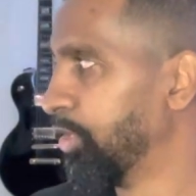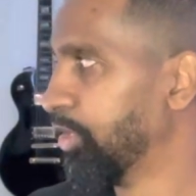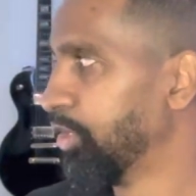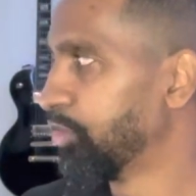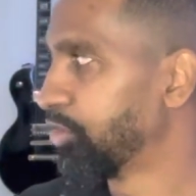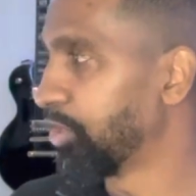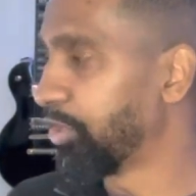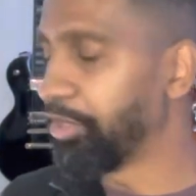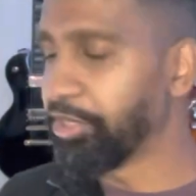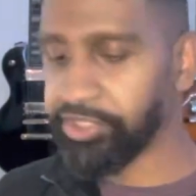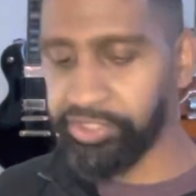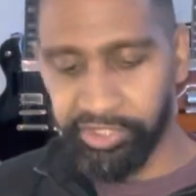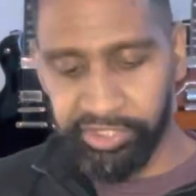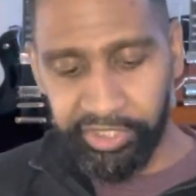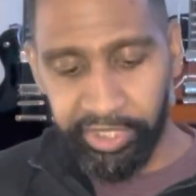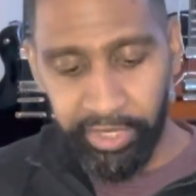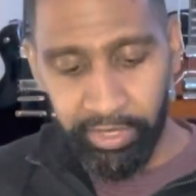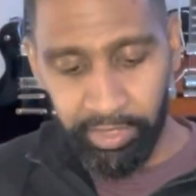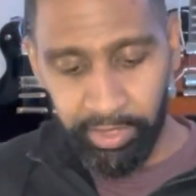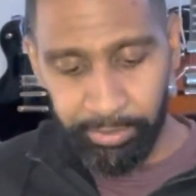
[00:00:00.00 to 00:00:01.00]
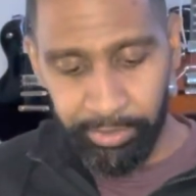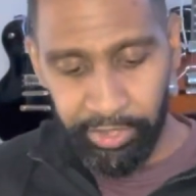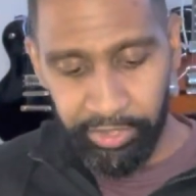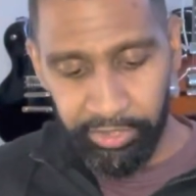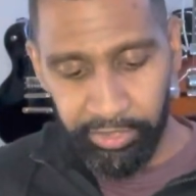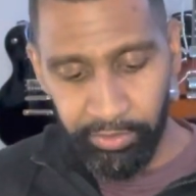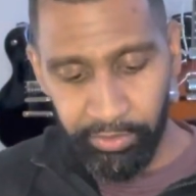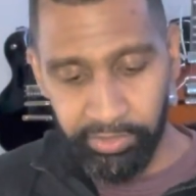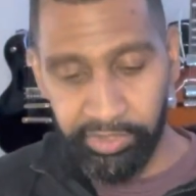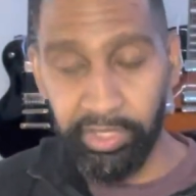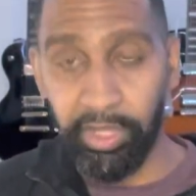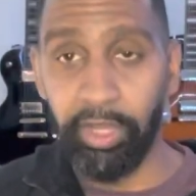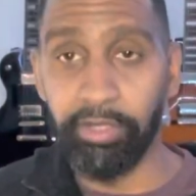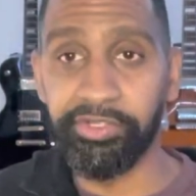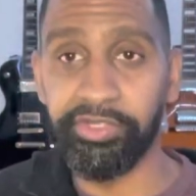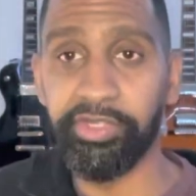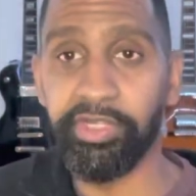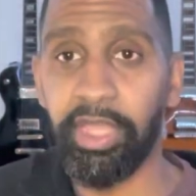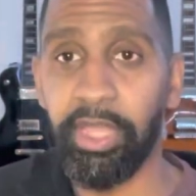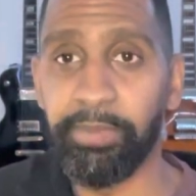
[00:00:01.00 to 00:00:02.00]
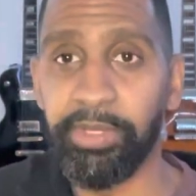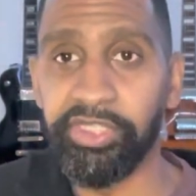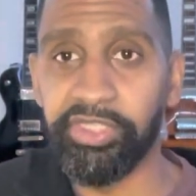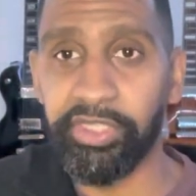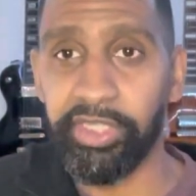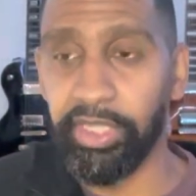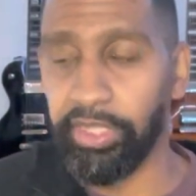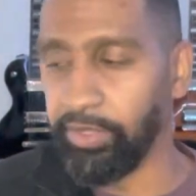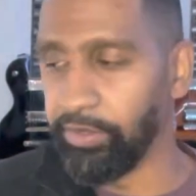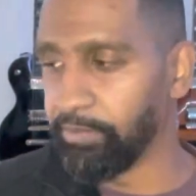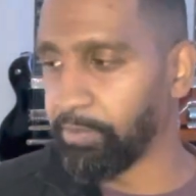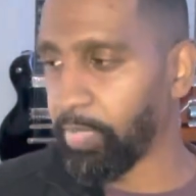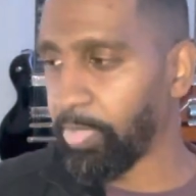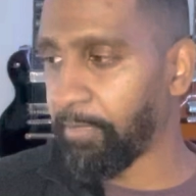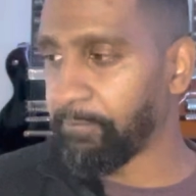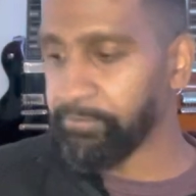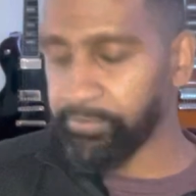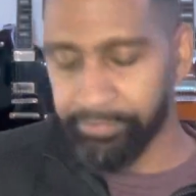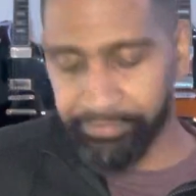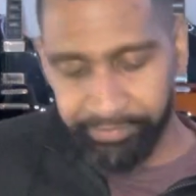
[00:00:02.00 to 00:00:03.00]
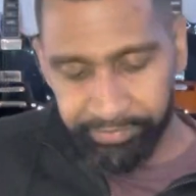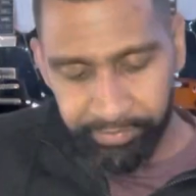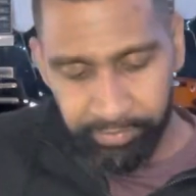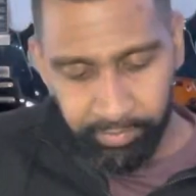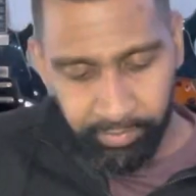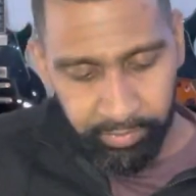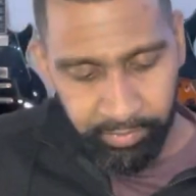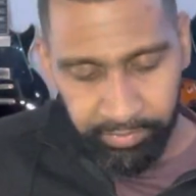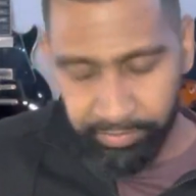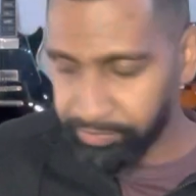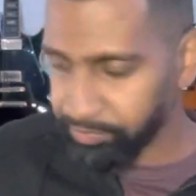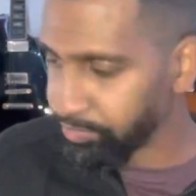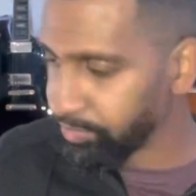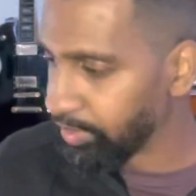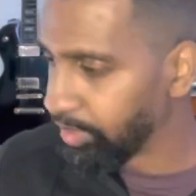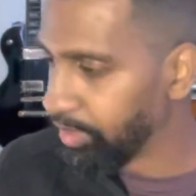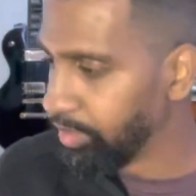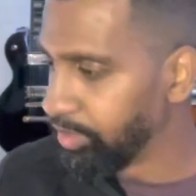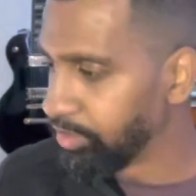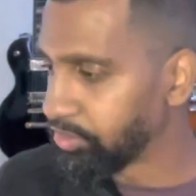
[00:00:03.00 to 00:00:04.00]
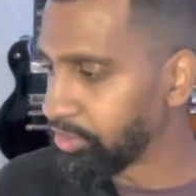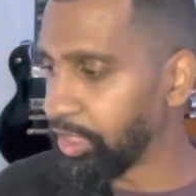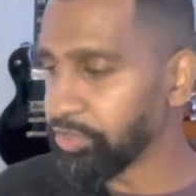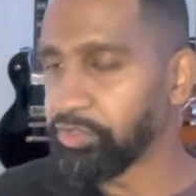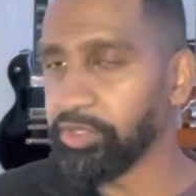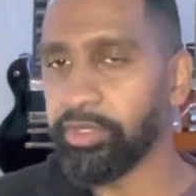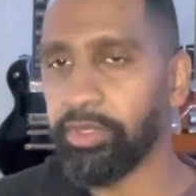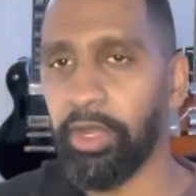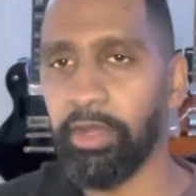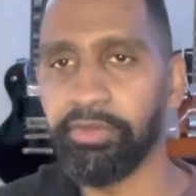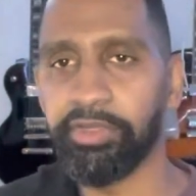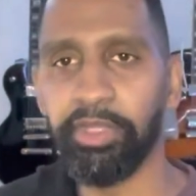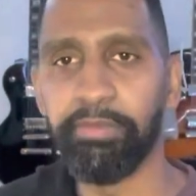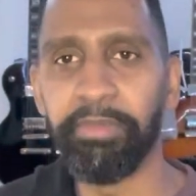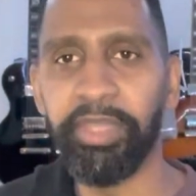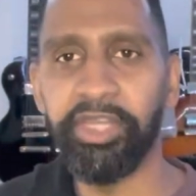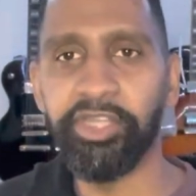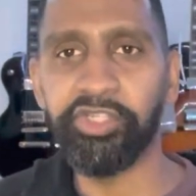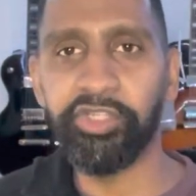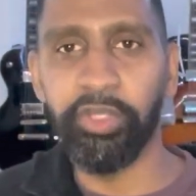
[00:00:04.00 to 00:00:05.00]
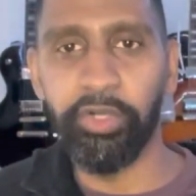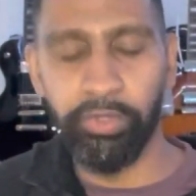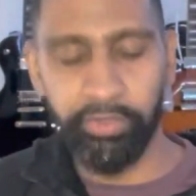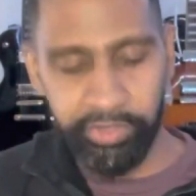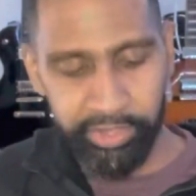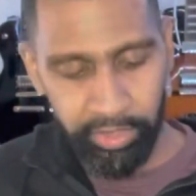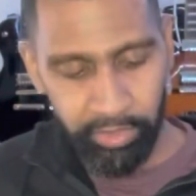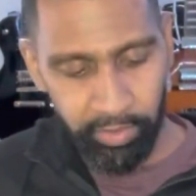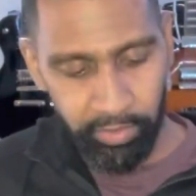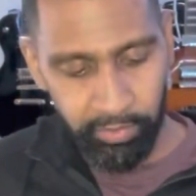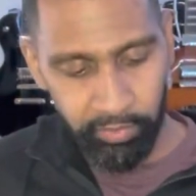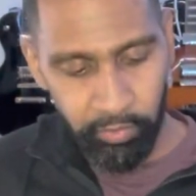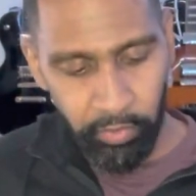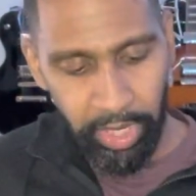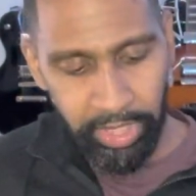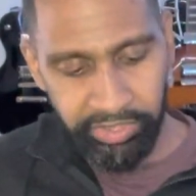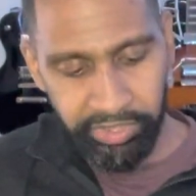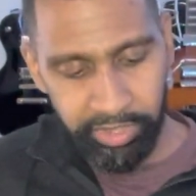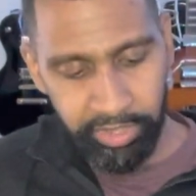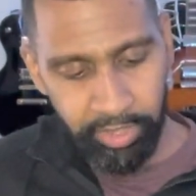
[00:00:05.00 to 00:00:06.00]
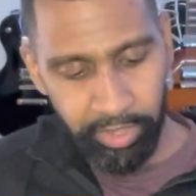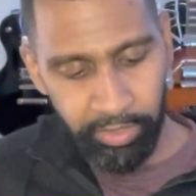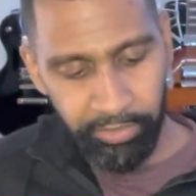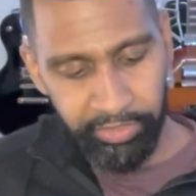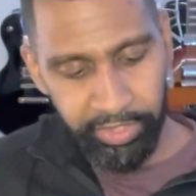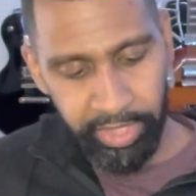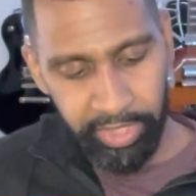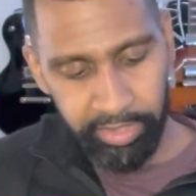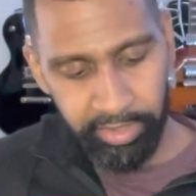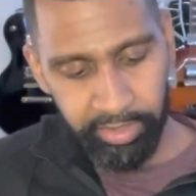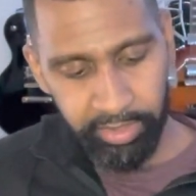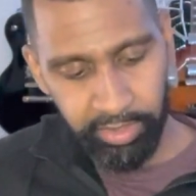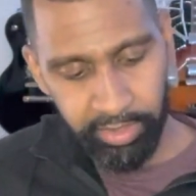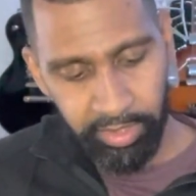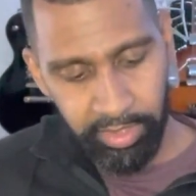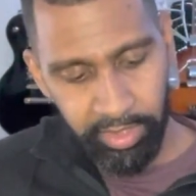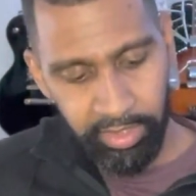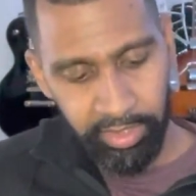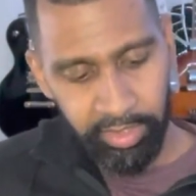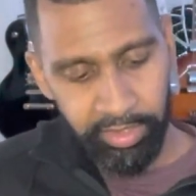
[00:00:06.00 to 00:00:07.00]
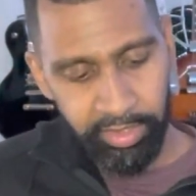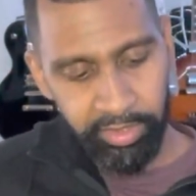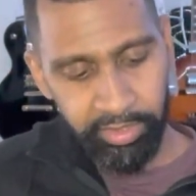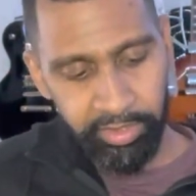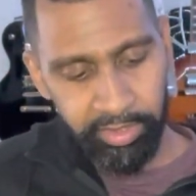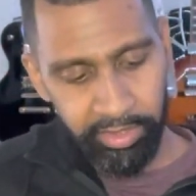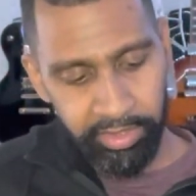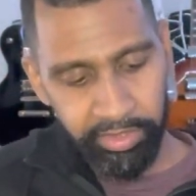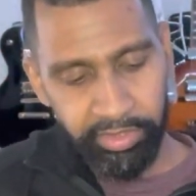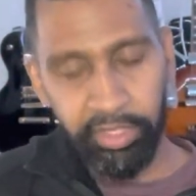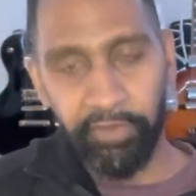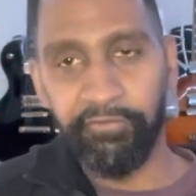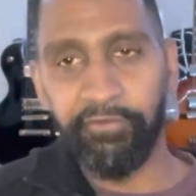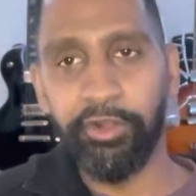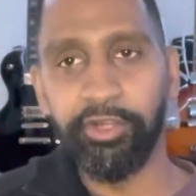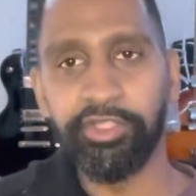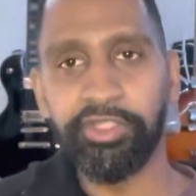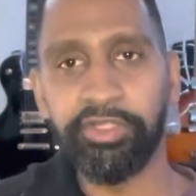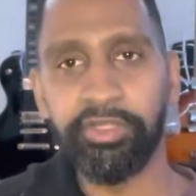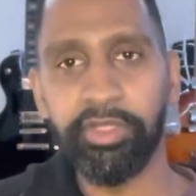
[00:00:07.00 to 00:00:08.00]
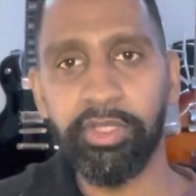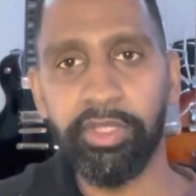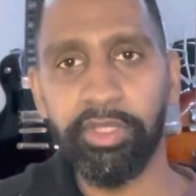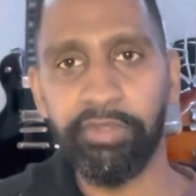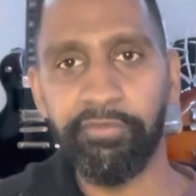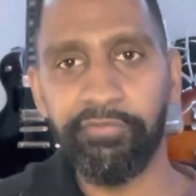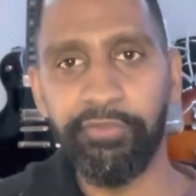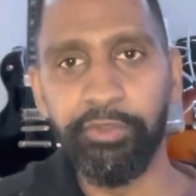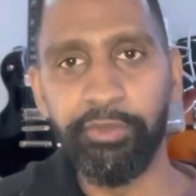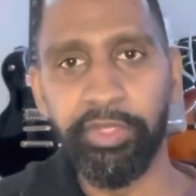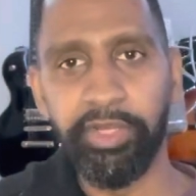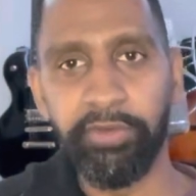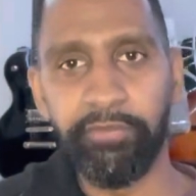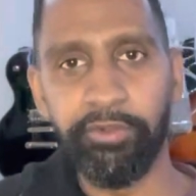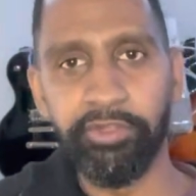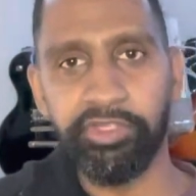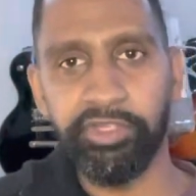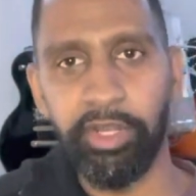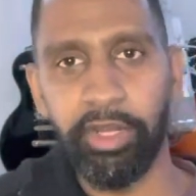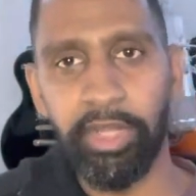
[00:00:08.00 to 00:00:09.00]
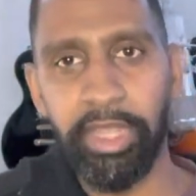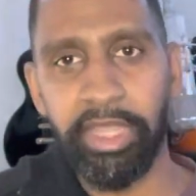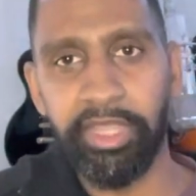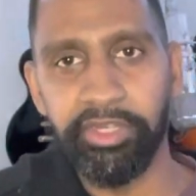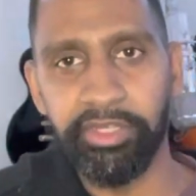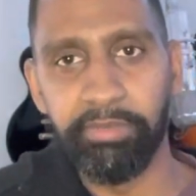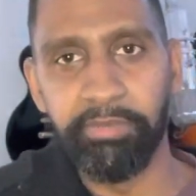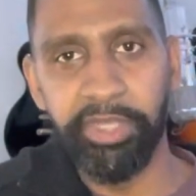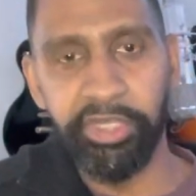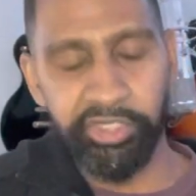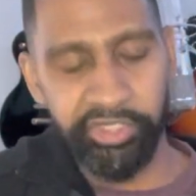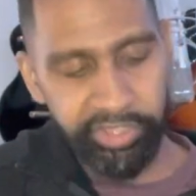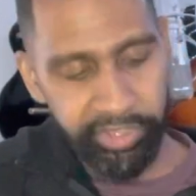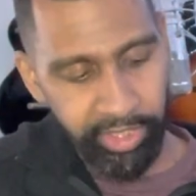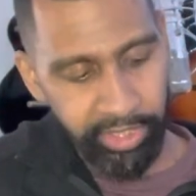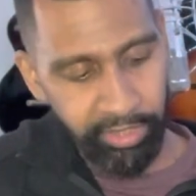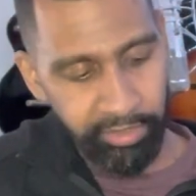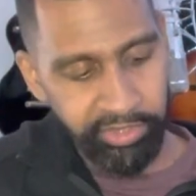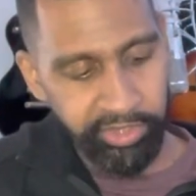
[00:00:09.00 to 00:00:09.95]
So here's the scale I'm going to use, the altered dominant scale. It's also called diminished whole tone. Why is it called that? The first few intervals are like a diminished scale.